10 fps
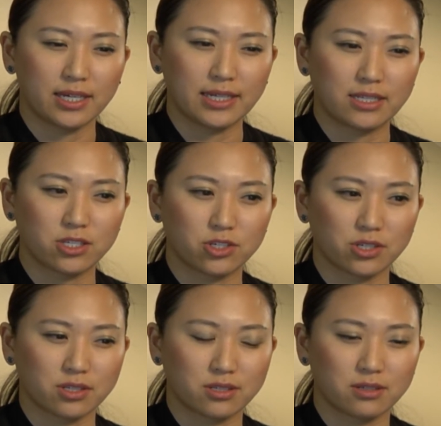it's
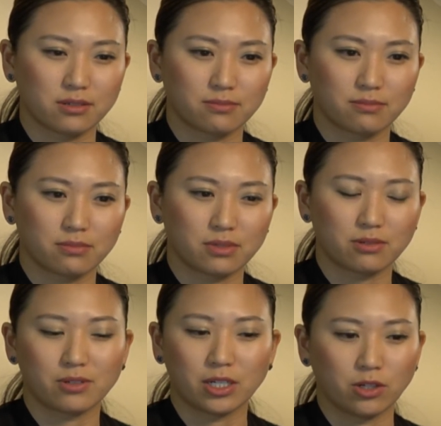just,
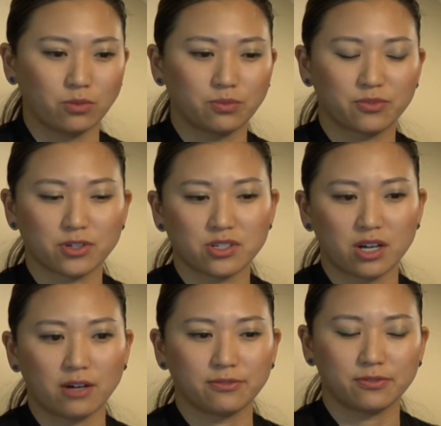first
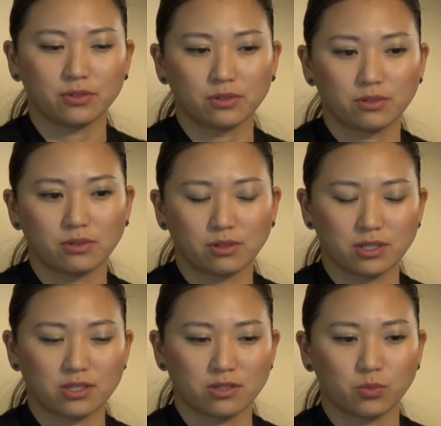off,
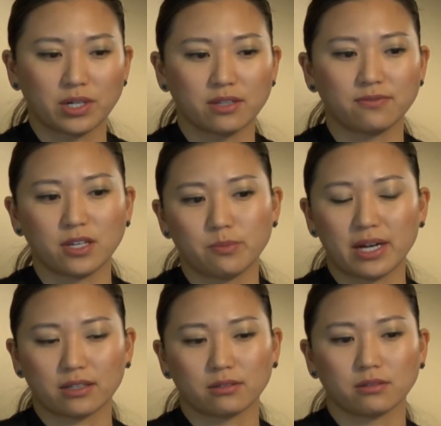this is some of the
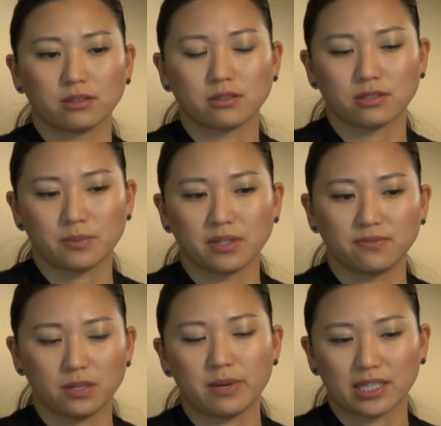
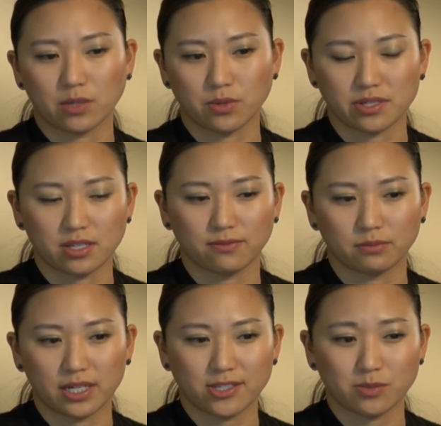feedback that we receive
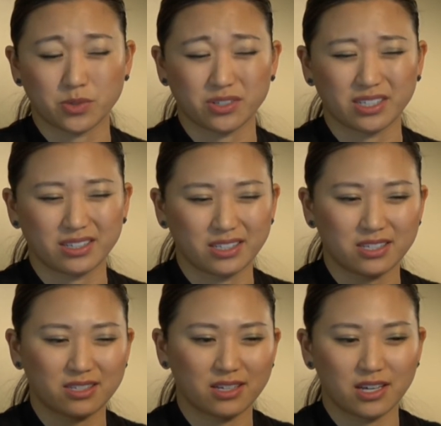from customers, that
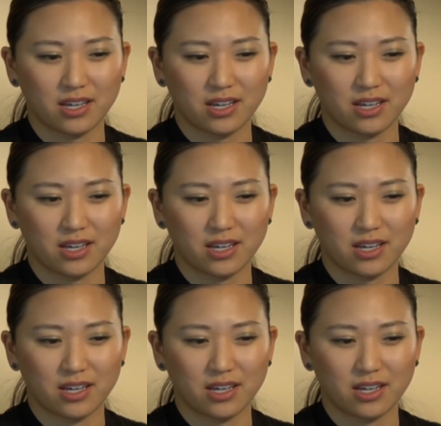this